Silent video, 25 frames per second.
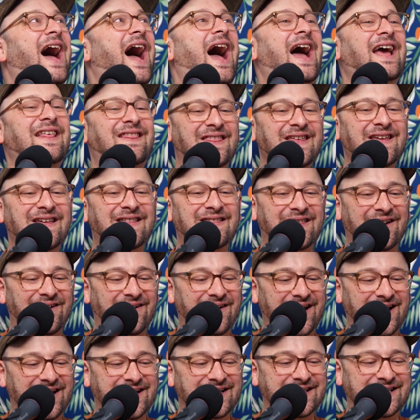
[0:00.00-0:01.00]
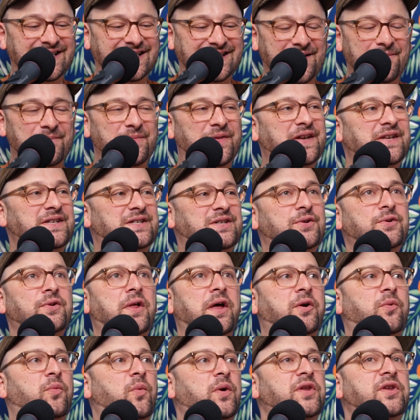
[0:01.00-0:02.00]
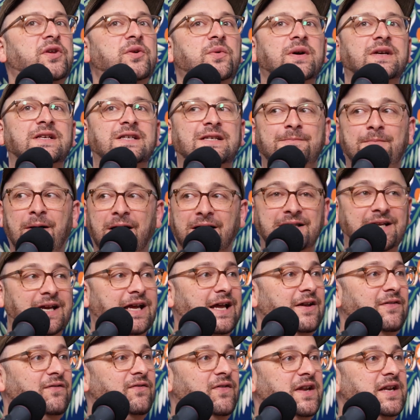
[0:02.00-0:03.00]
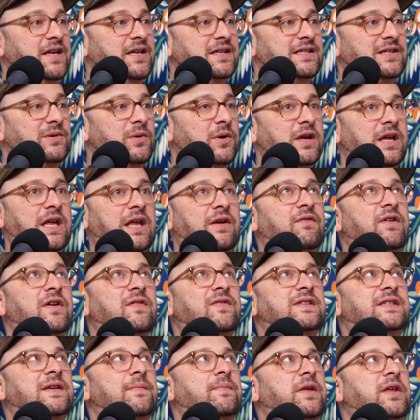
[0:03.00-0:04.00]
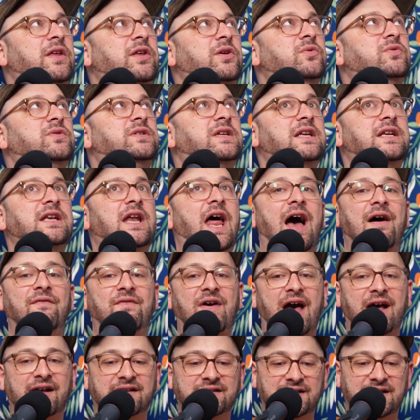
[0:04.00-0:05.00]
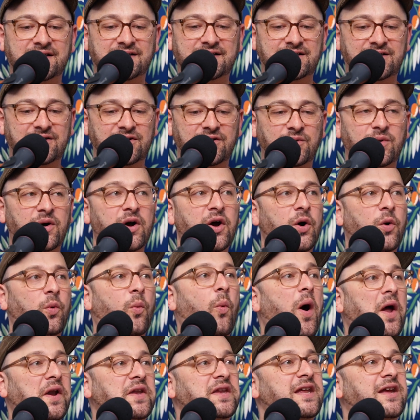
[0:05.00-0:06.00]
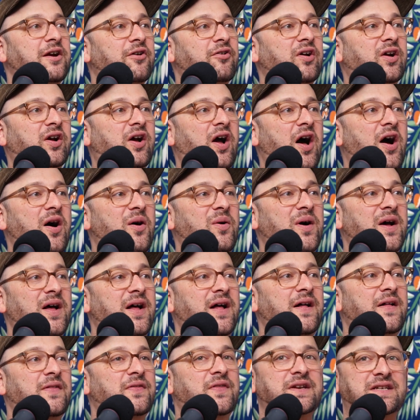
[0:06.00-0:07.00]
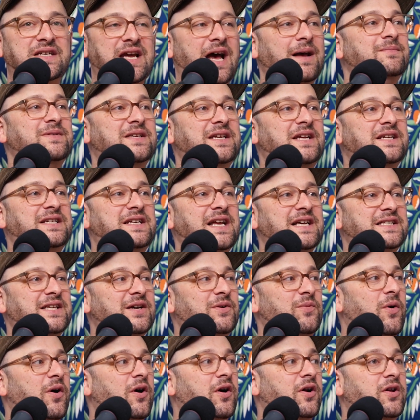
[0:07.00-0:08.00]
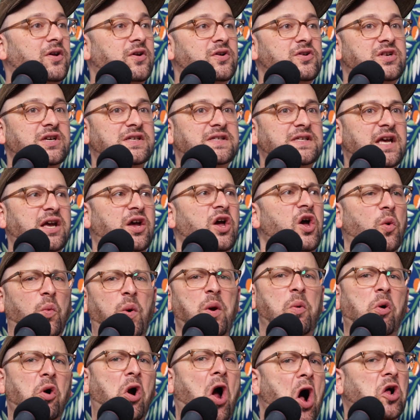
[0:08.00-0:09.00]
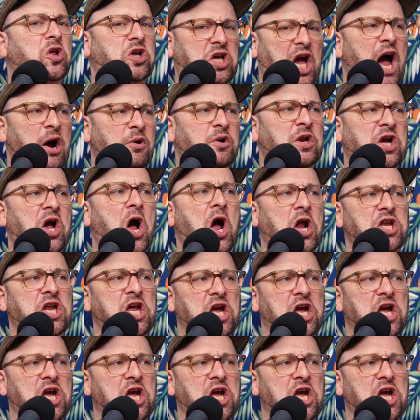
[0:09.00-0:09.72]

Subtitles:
I think there is something to like when you expect a convenience store, even if it's something you didn't have access to 1 year ago, the times that it doesn't work, you're just like, we were all counting on